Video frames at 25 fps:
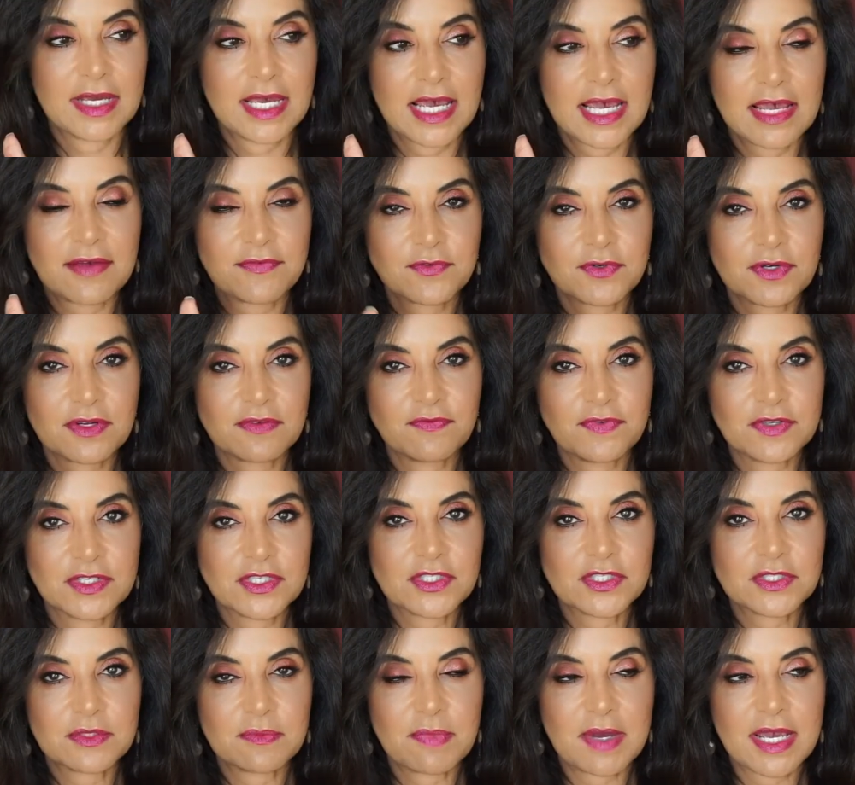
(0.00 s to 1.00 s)
After I
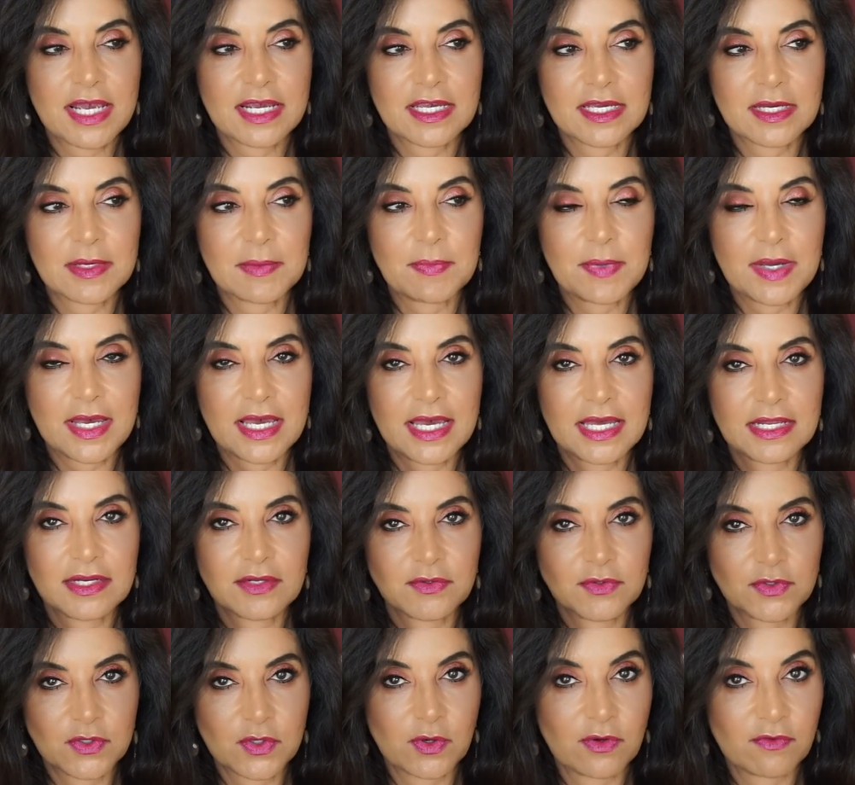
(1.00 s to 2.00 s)
finish the backup, I
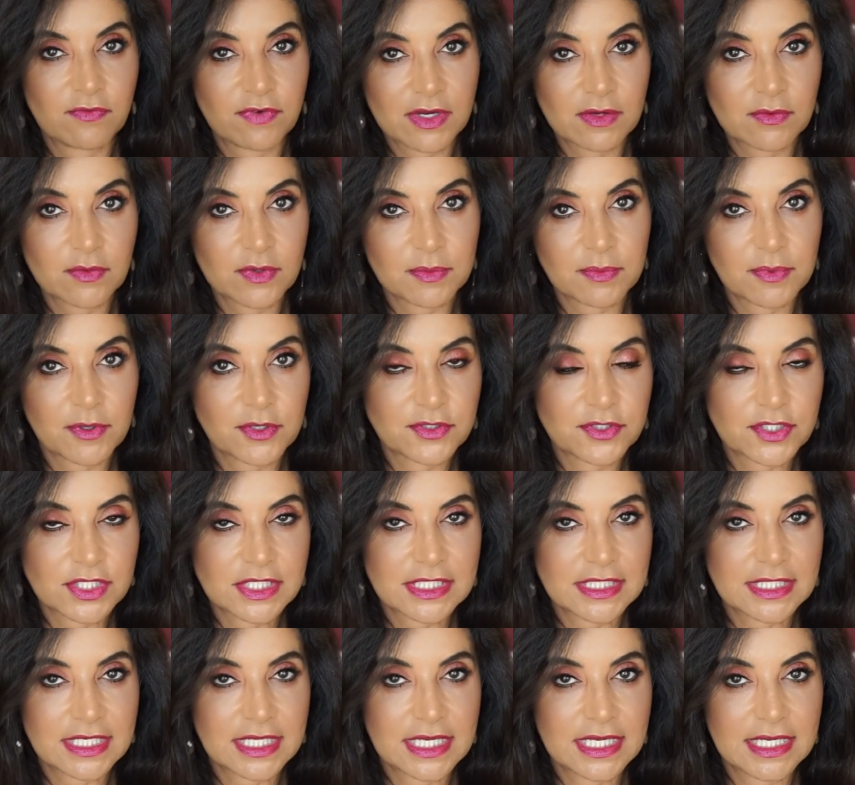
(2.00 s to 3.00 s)
don't know if I'll
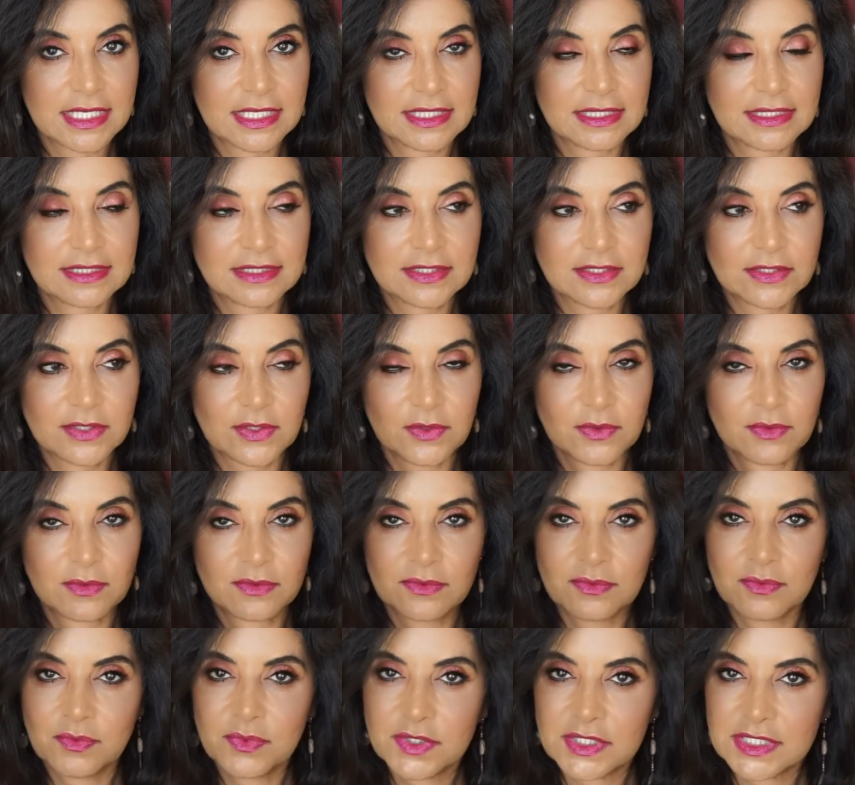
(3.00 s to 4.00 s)
repurchase it again,
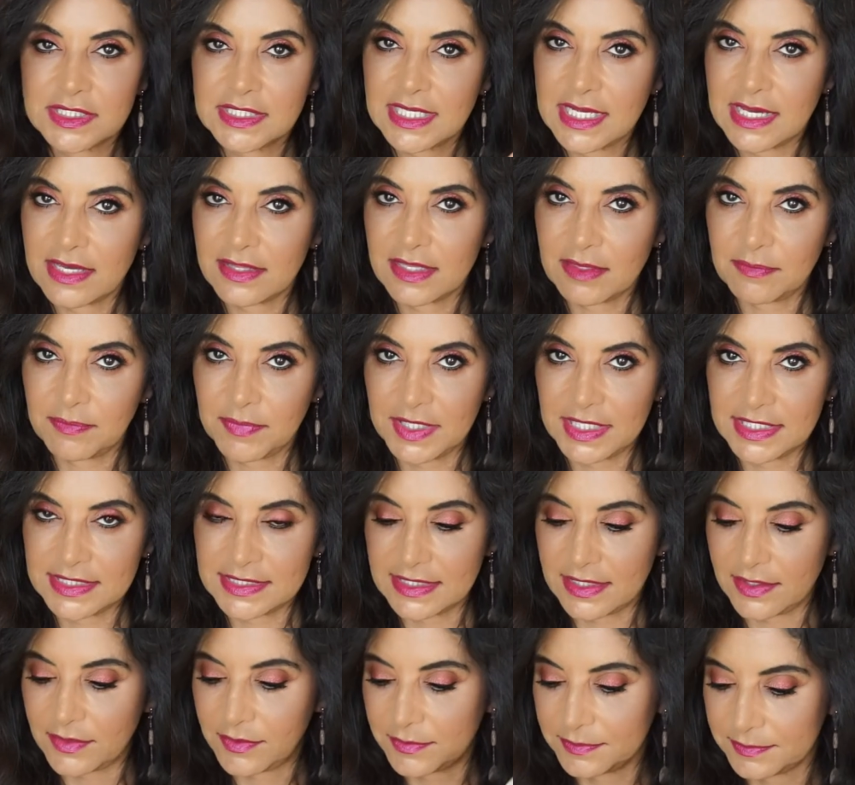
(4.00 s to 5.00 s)
so we'll see how that plays
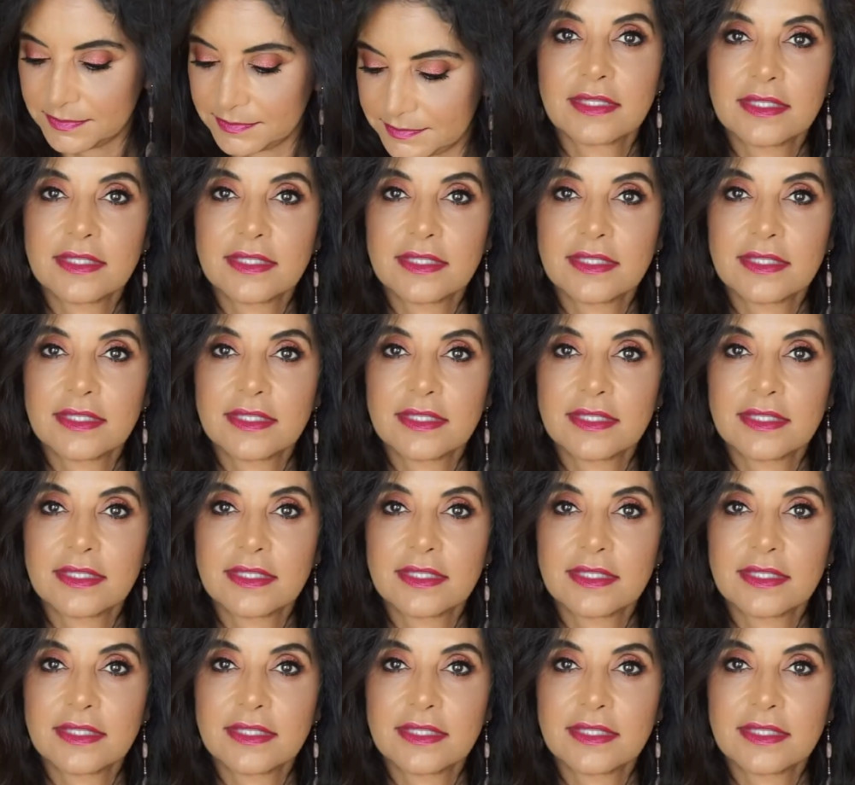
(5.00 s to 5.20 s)
out.